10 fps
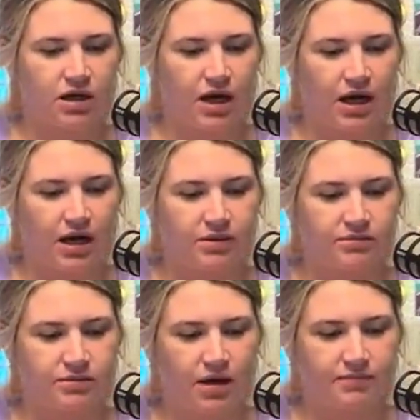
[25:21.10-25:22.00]

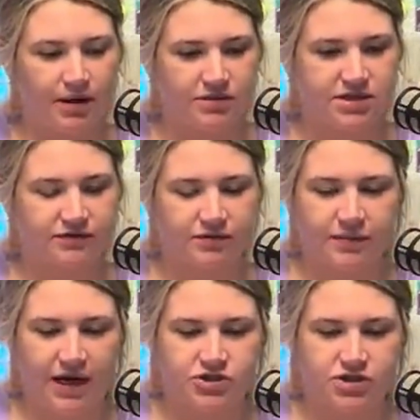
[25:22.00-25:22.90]
about
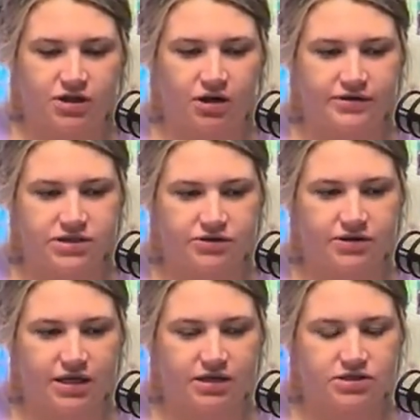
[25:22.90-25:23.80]
self-compassion, and always new
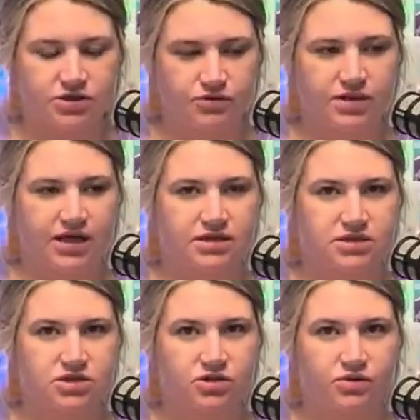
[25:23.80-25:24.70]

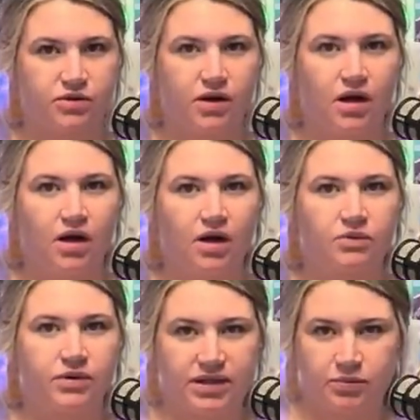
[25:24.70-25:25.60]
things to
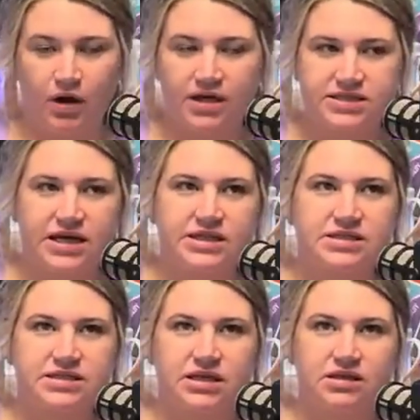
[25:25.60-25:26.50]
really
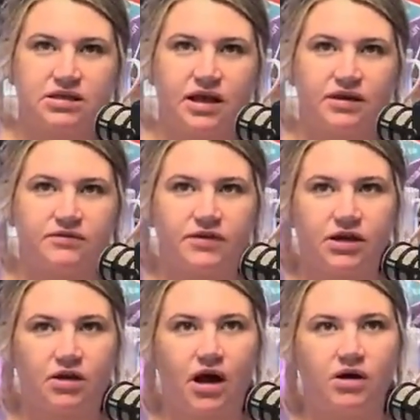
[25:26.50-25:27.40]
process and
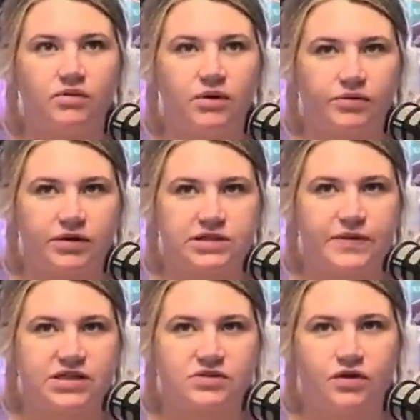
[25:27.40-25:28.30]
figure out what works
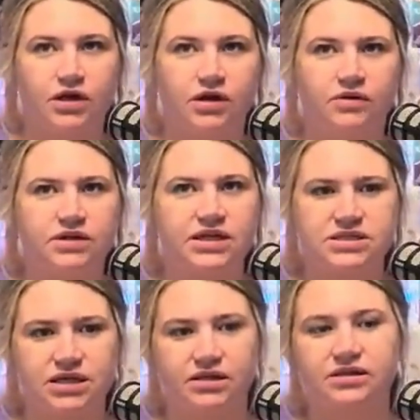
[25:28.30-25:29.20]
best for you. And
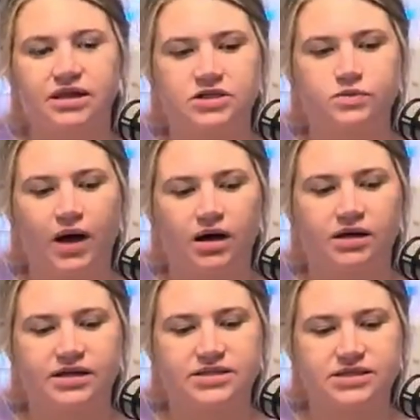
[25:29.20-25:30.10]
that's another thing as well,
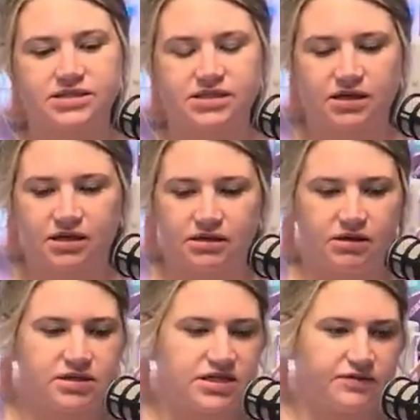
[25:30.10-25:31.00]
is it's going to
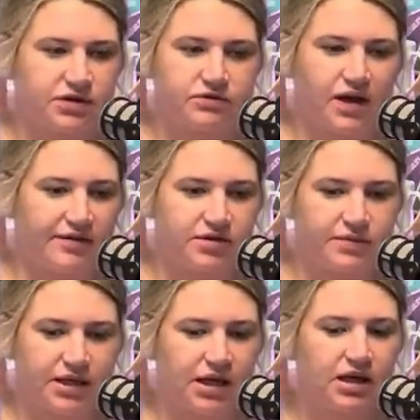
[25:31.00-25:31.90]
look different for
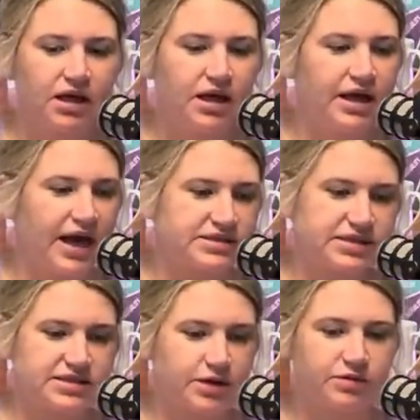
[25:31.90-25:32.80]
everybody. As
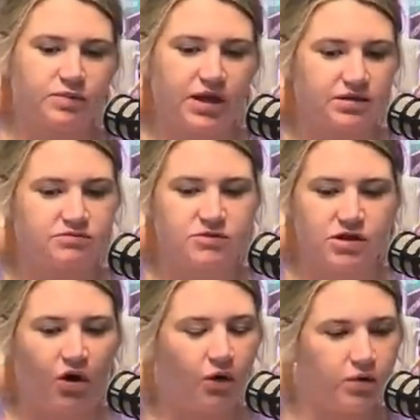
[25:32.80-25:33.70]
I said, with me,
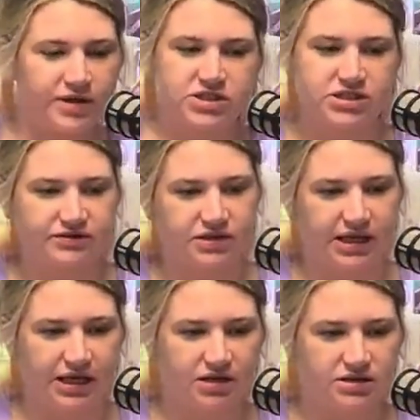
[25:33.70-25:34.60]
a whole bunch of different
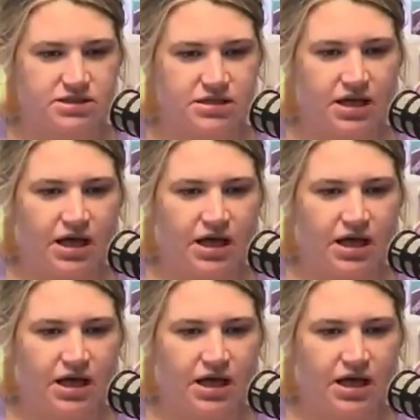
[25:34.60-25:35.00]
layers